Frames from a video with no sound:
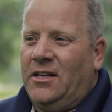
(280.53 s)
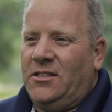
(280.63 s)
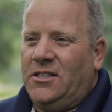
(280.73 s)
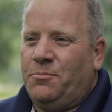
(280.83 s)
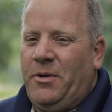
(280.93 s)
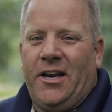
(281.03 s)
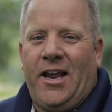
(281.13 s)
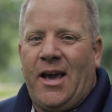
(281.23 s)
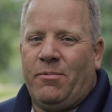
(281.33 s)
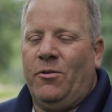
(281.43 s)
and just being
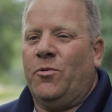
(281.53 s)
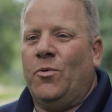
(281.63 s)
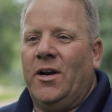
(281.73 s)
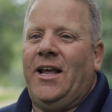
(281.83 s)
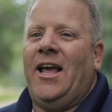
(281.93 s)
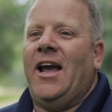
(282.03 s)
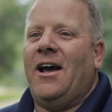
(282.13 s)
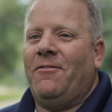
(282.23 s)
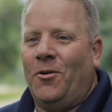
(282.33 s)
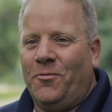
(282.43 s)
happy with one
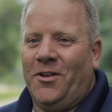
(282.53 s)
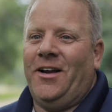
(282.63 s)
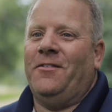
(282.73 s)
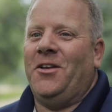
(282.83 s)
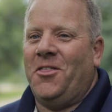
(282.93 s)
calf, hopefully every